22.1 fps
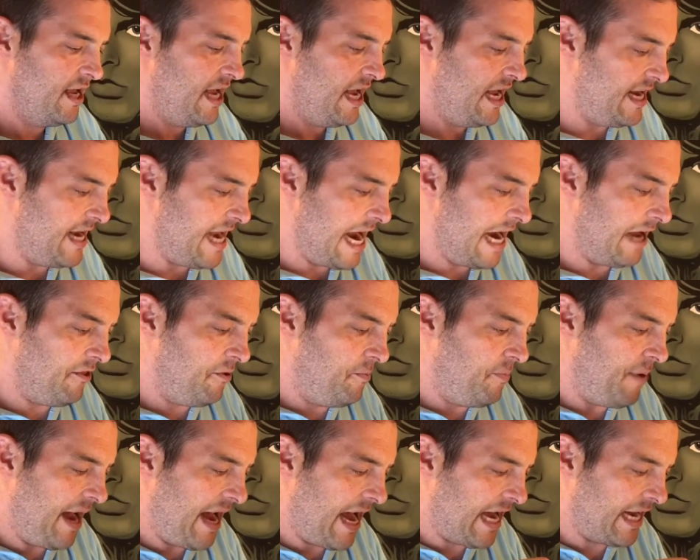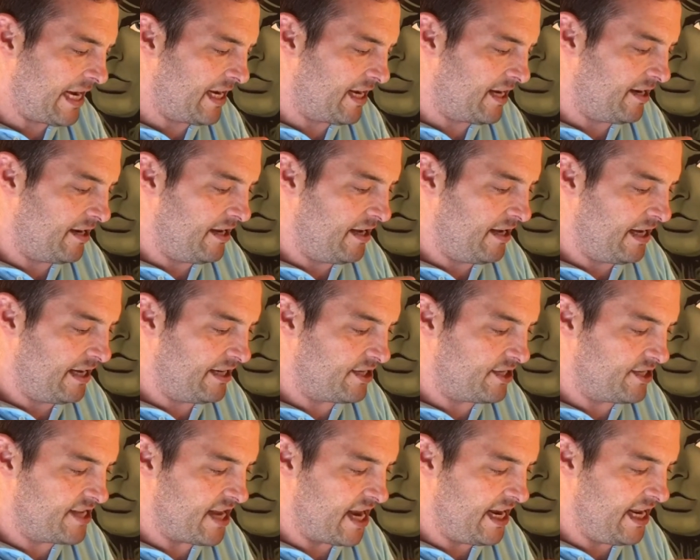And now the back, as
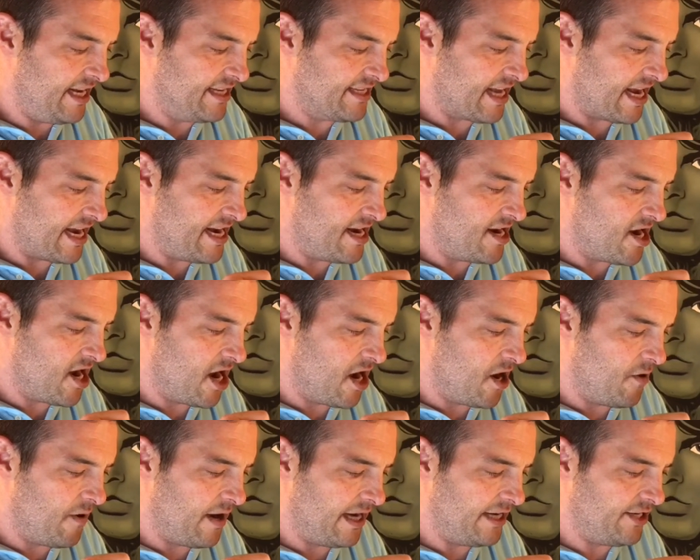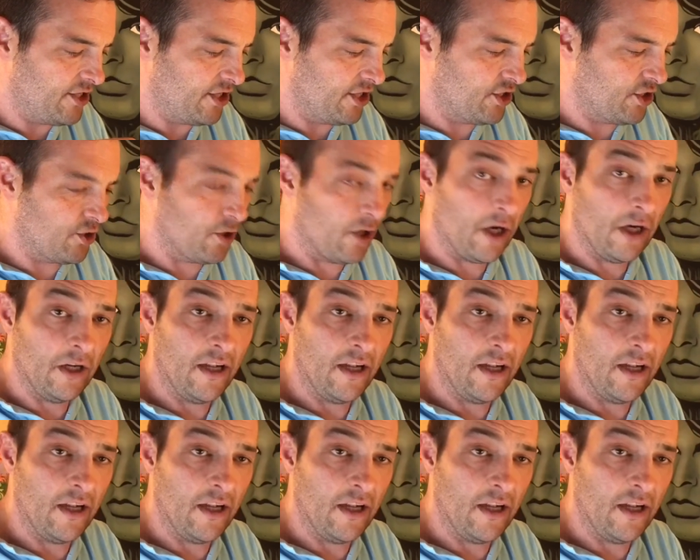steady as I can go, I just draw